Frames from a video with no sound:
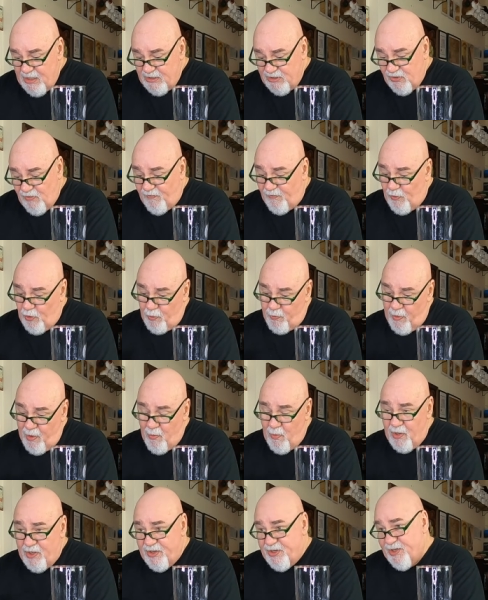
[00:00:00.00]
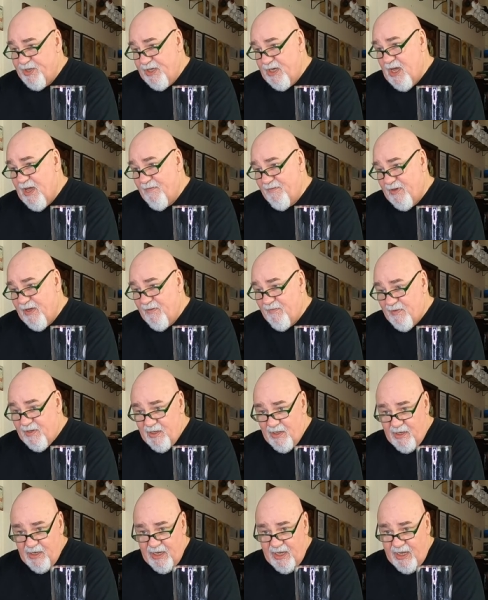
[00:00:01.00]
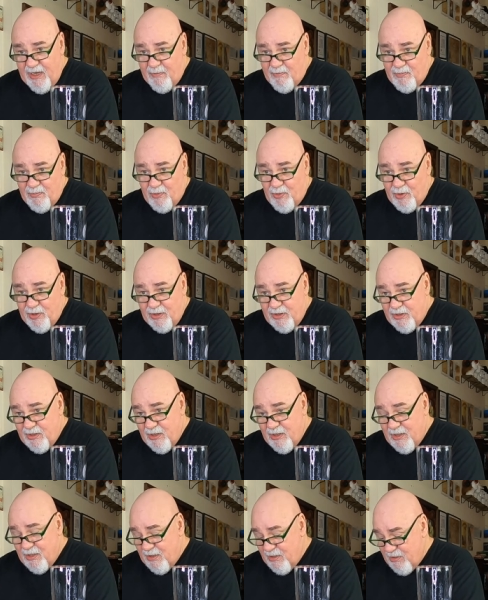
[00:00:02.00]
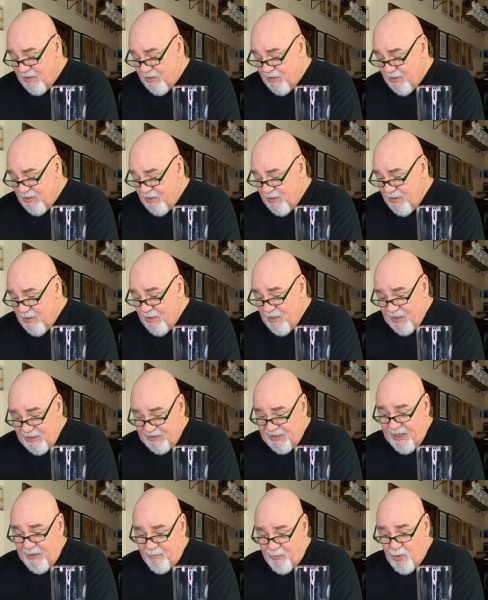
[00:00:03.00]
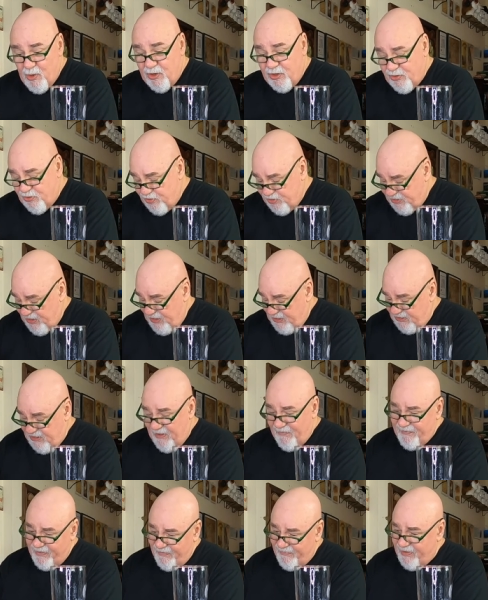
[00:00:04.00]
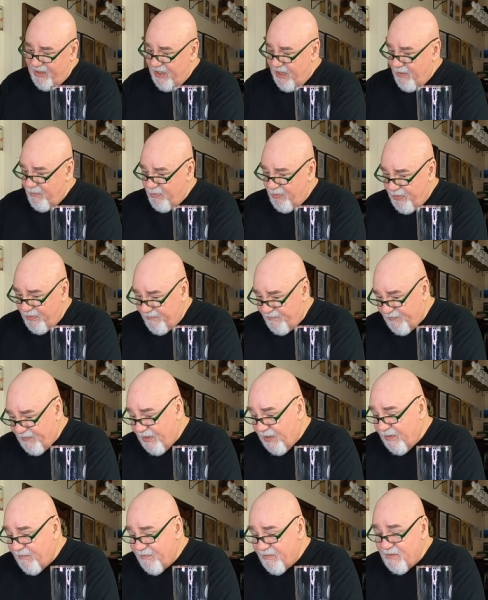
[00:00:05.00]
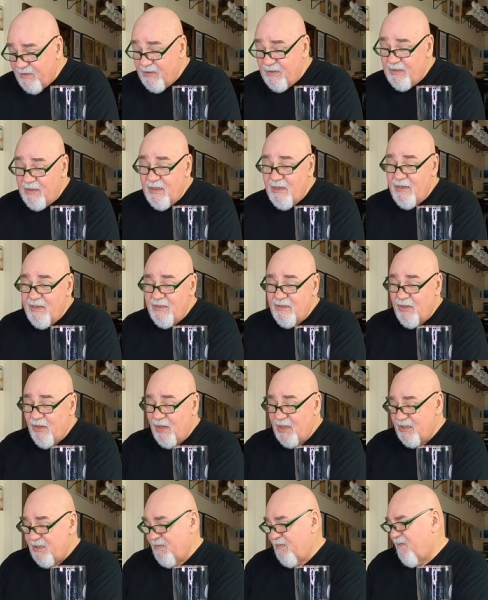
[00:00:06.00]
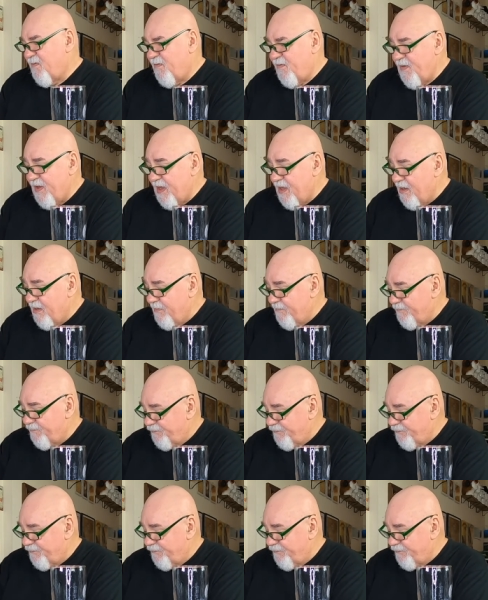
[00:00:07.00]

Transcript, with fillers: So 4.13, I've given it 8. Point, that's 8.26. I've given it 8.5. So that's fair.